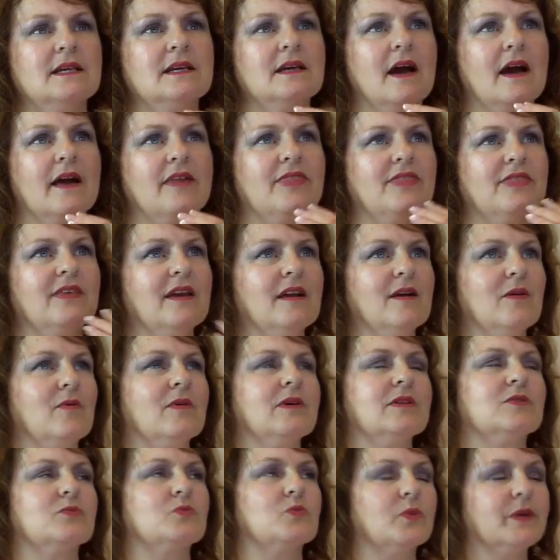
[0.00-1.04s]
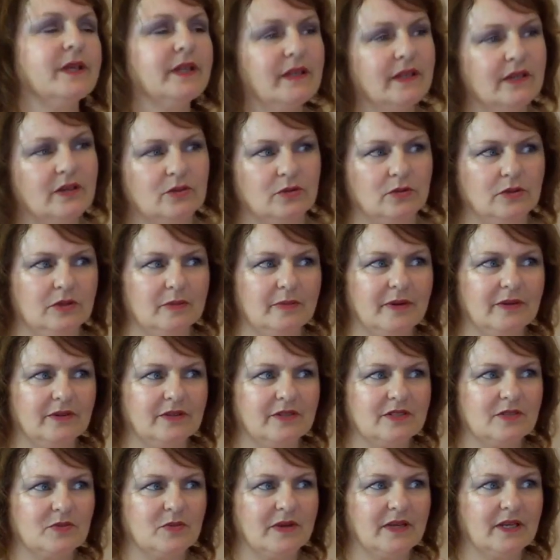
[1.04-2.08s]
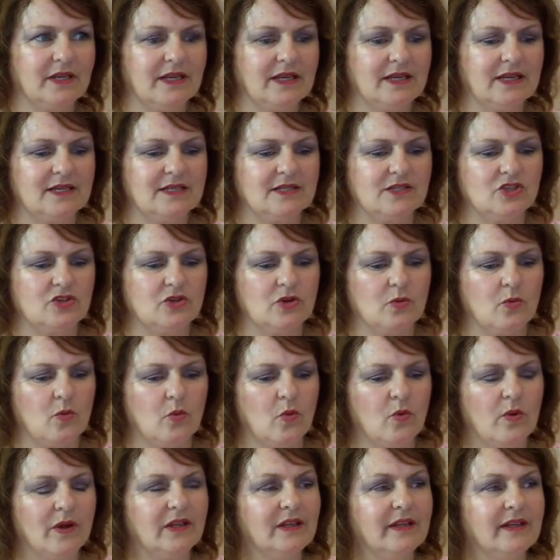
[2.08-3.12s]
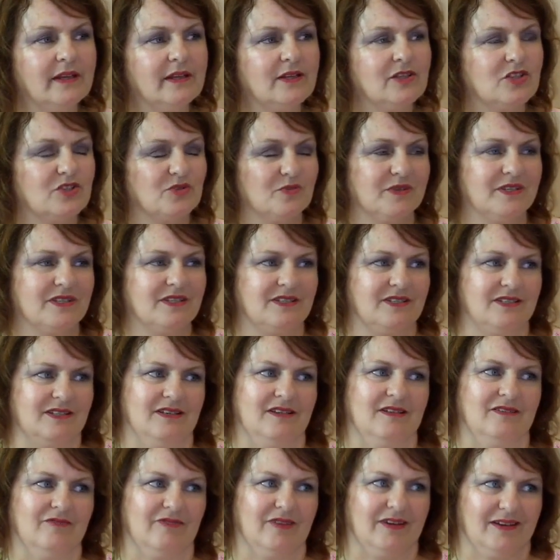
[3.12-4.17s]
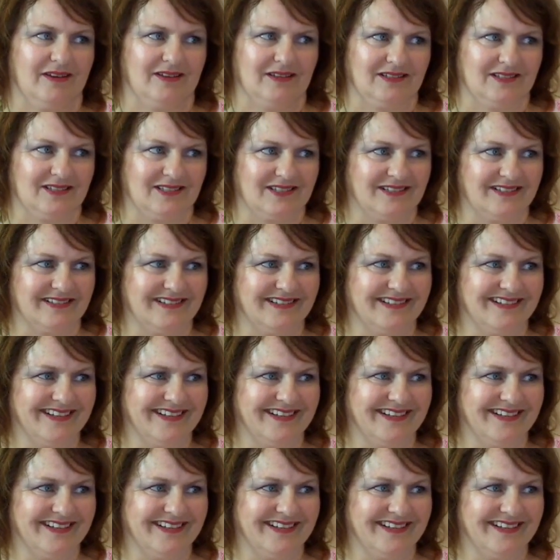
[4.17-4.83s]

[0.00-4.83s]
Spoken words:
I think what's really cool about this, Whitney, is you're willing to receive it.